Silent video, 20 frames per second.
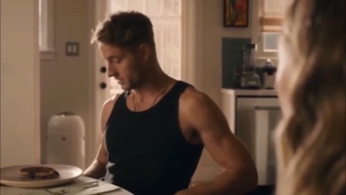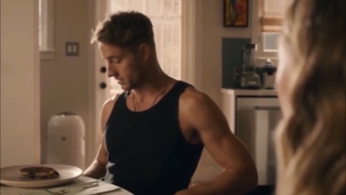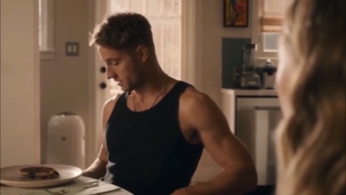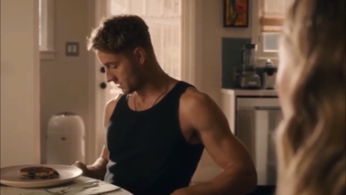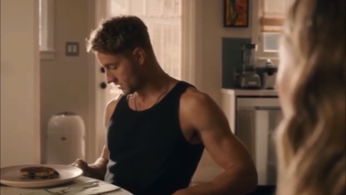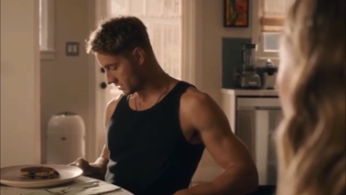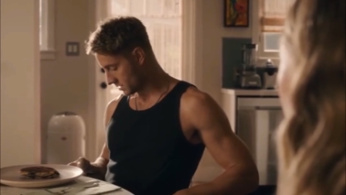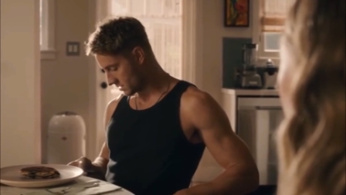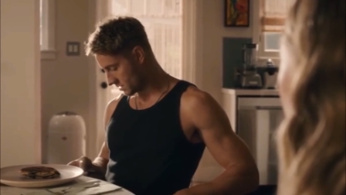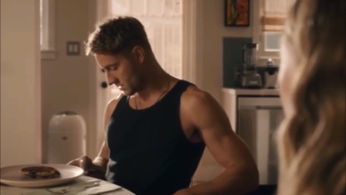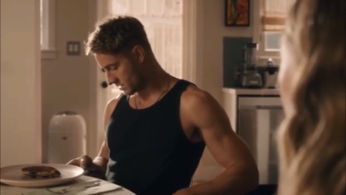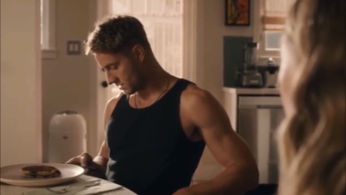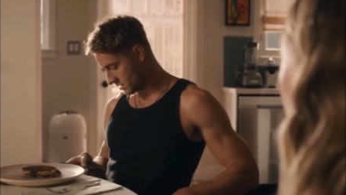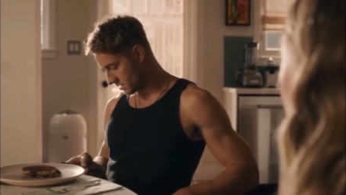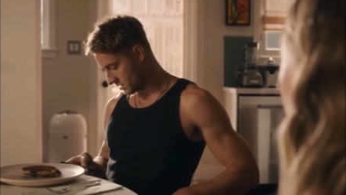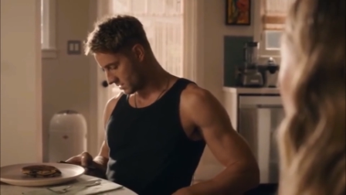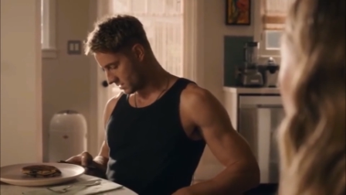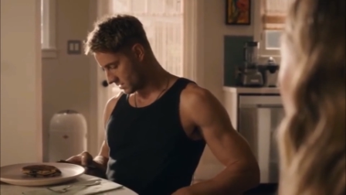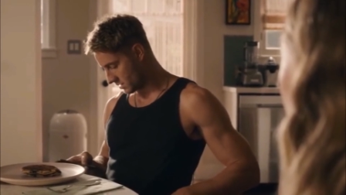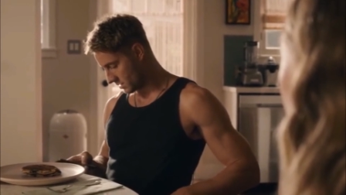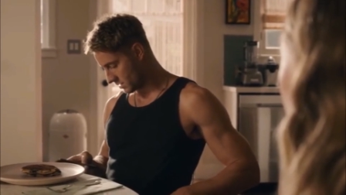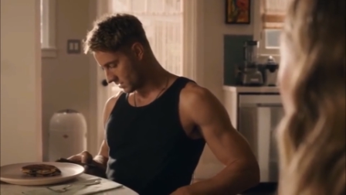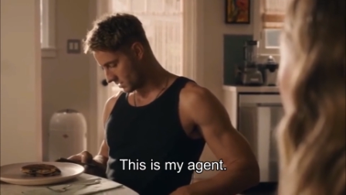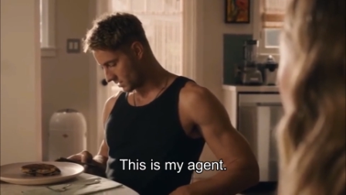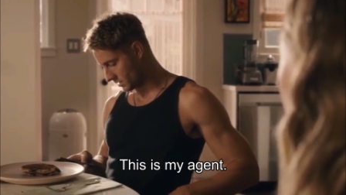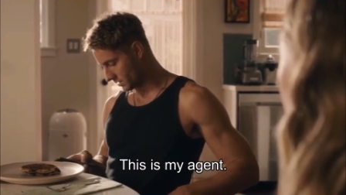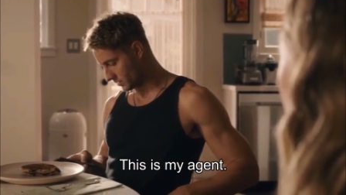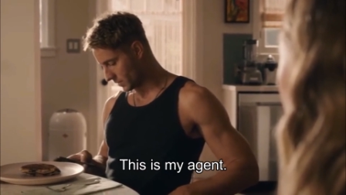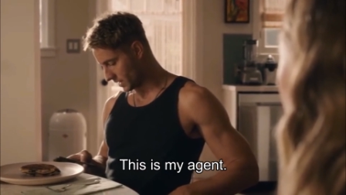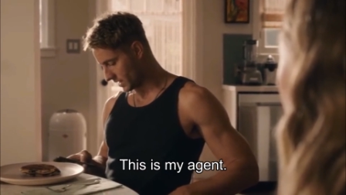
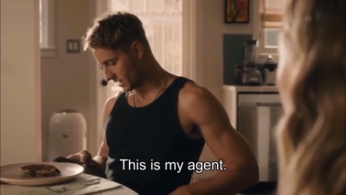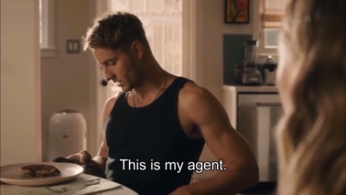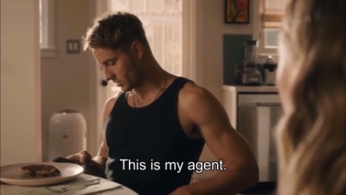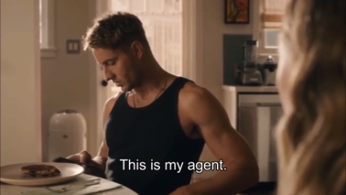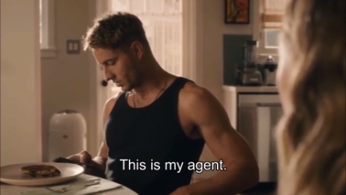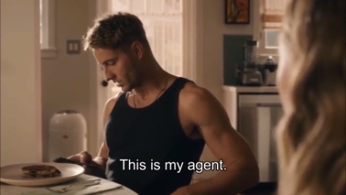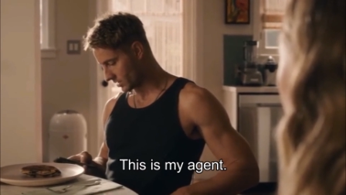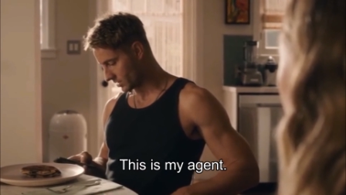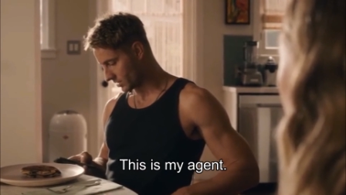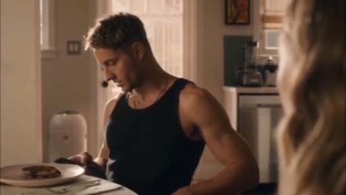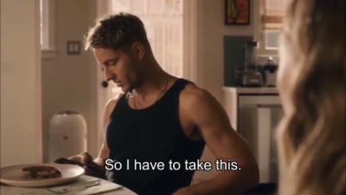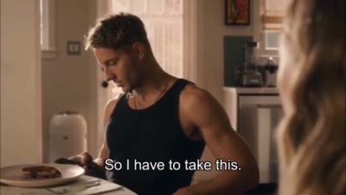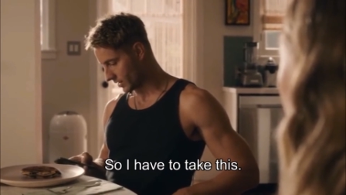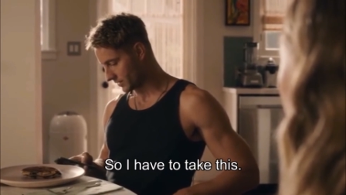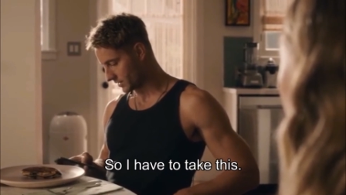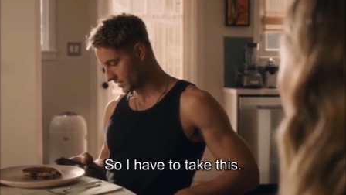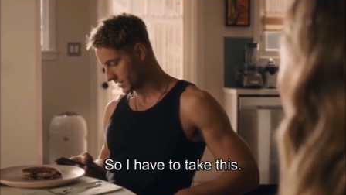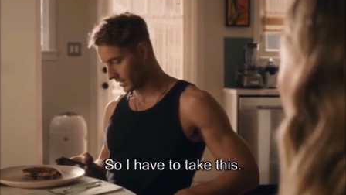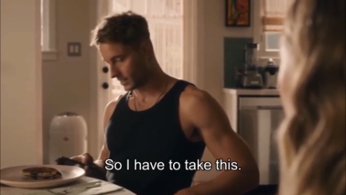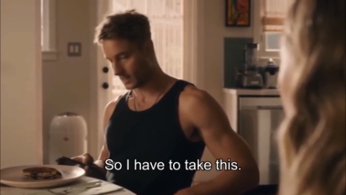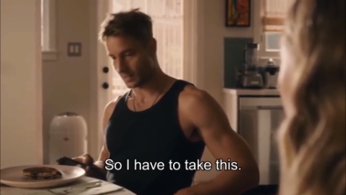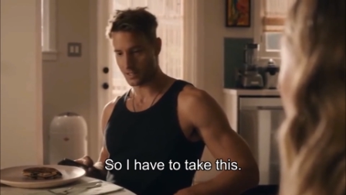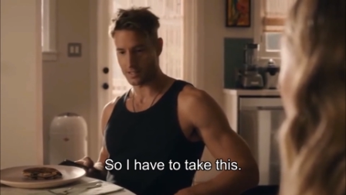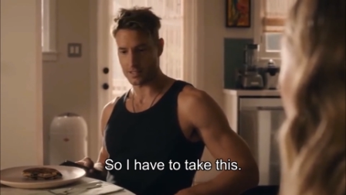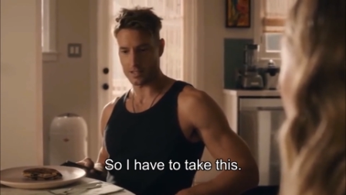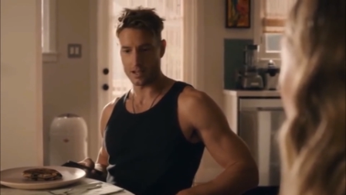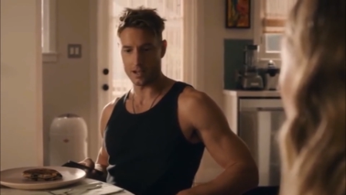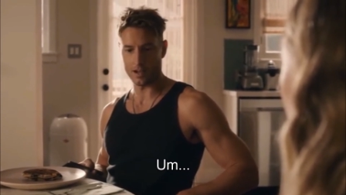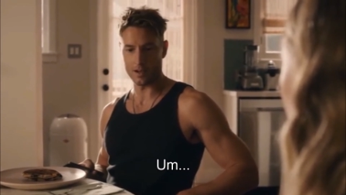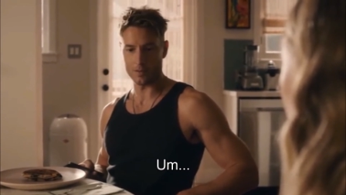This is my agent, so I have to take
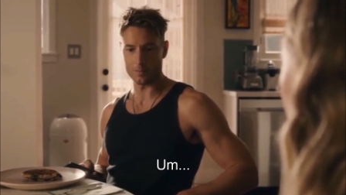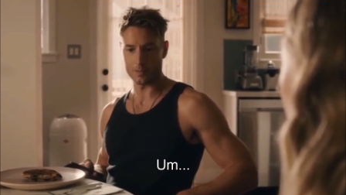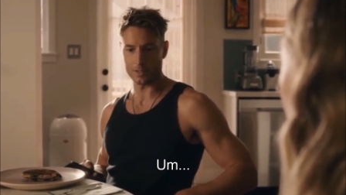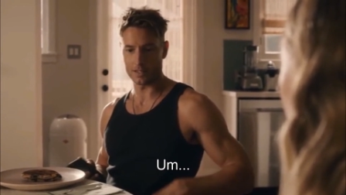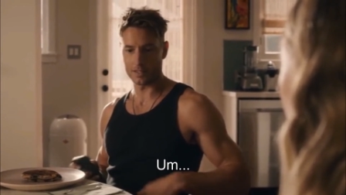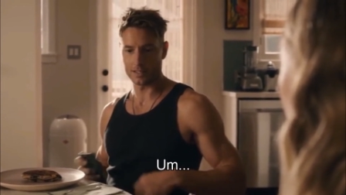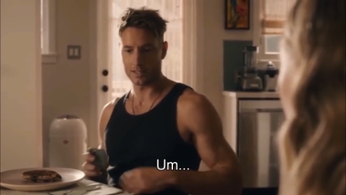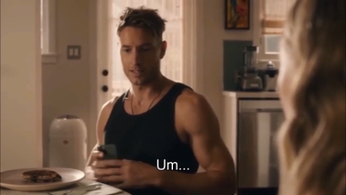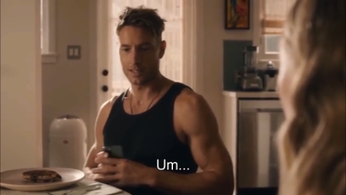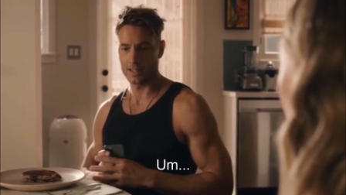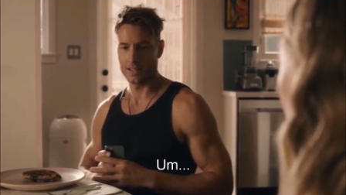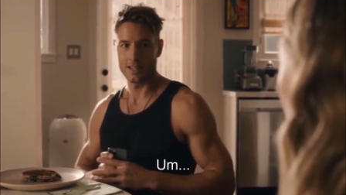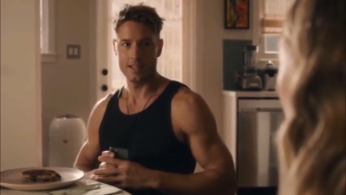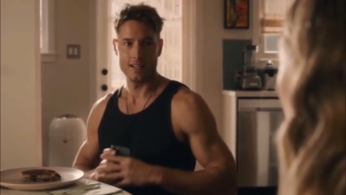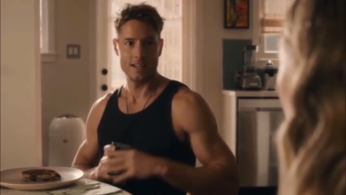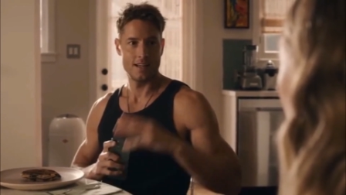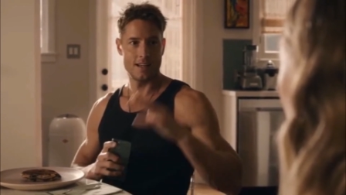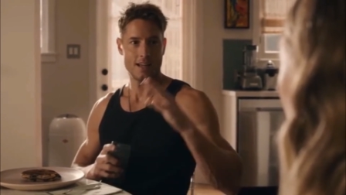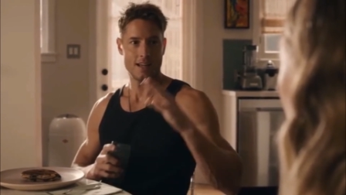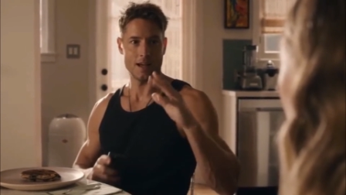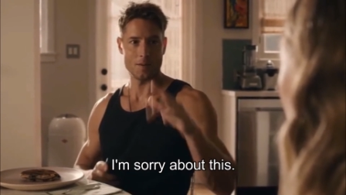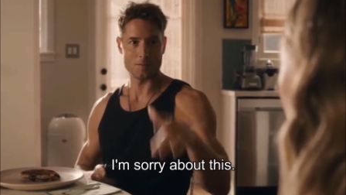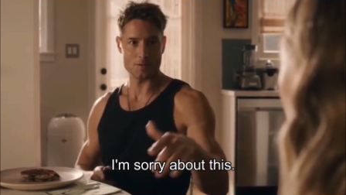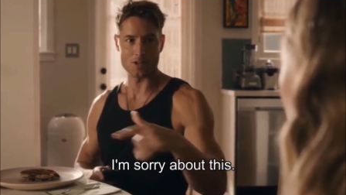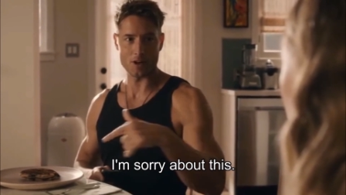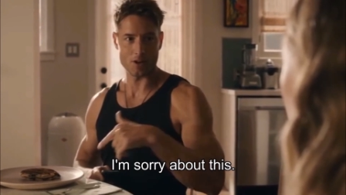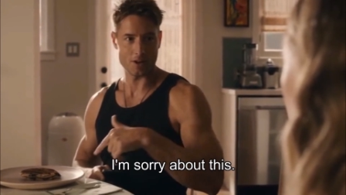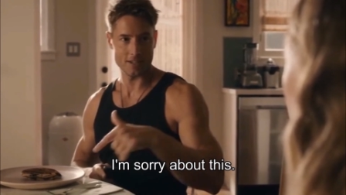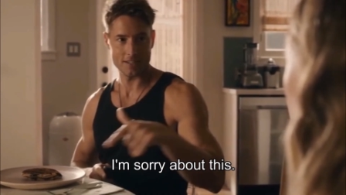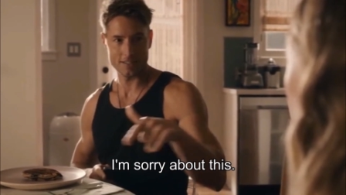this. Um, I'm
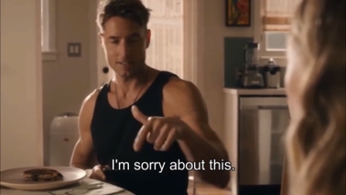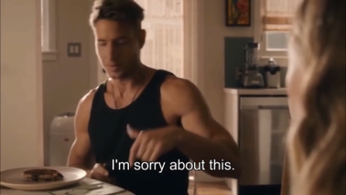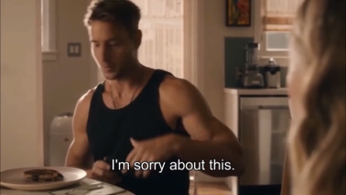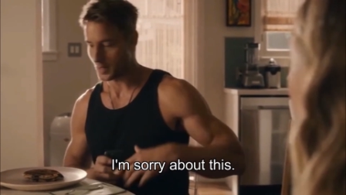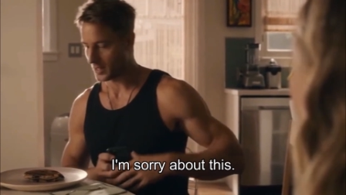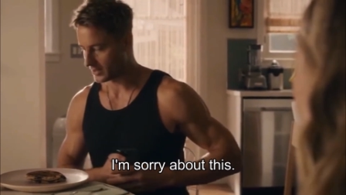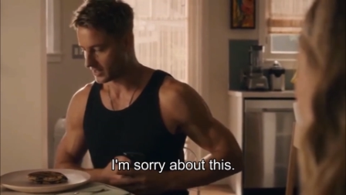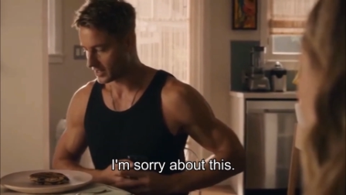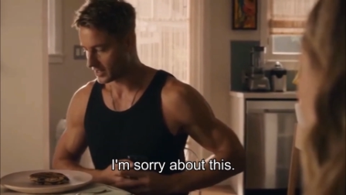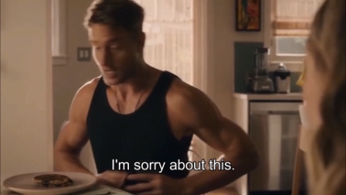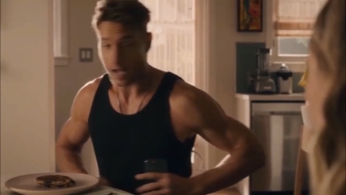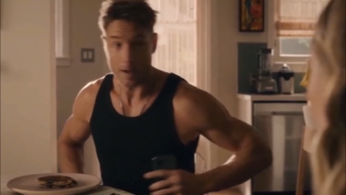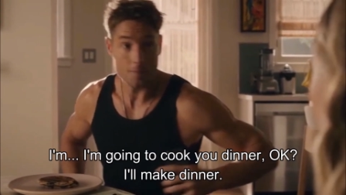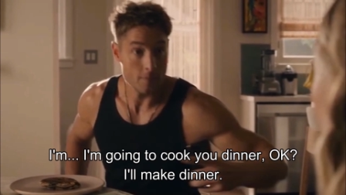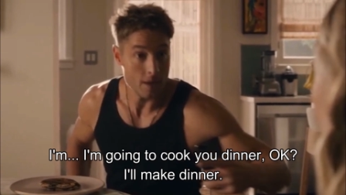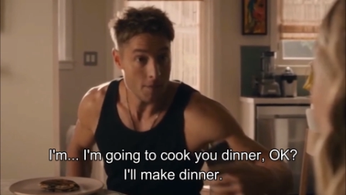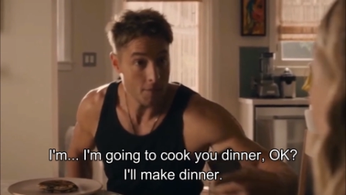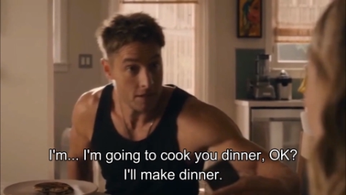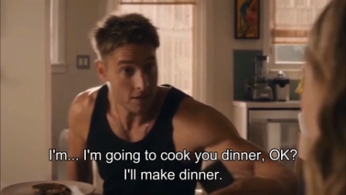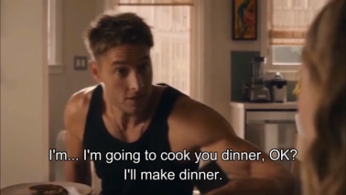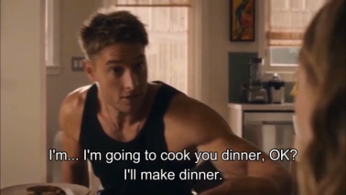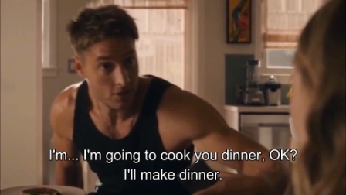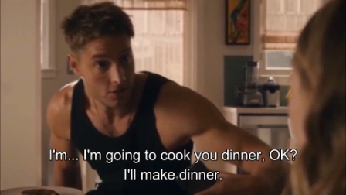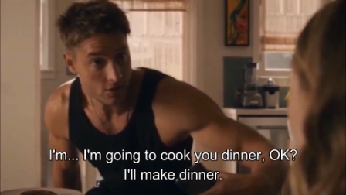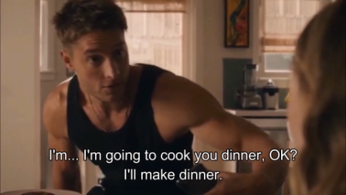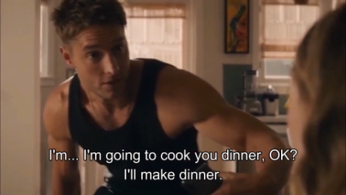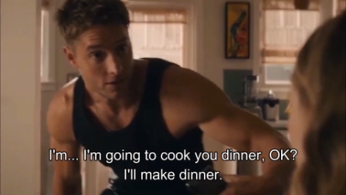sorry about that. I'm, I'm gonna cook